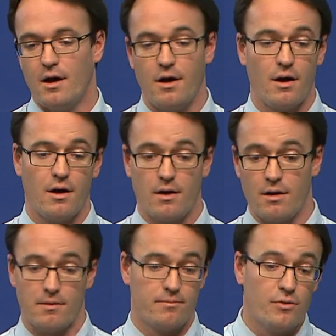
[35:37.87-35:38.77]

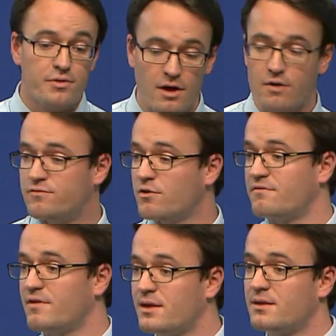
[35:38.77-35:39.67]
Uh, both are, of
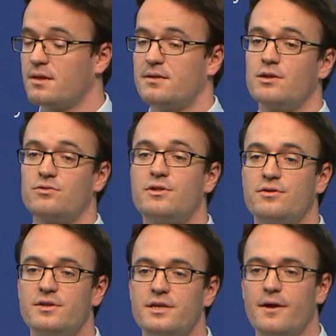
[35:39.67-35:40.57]
course, very interesting to
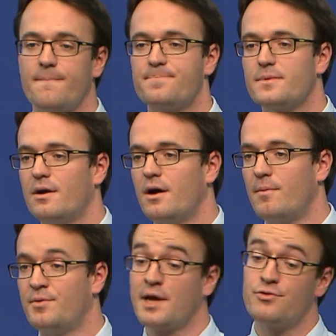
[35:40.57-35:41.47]
study. Uh,
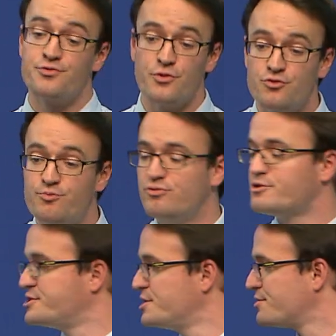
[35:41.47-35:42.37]
but I don't want to
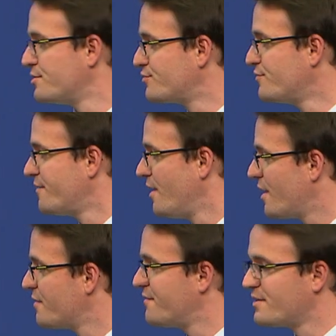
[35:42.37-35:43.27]
push this uh, too
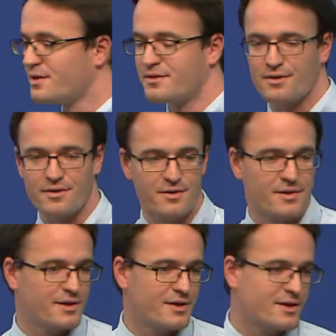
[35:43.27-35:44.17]
far. I think it's uh,
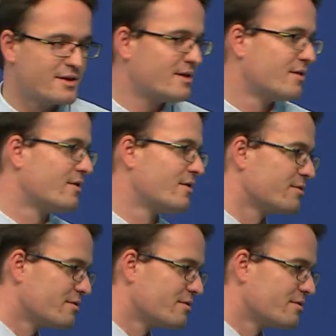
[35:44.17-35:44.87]
uh,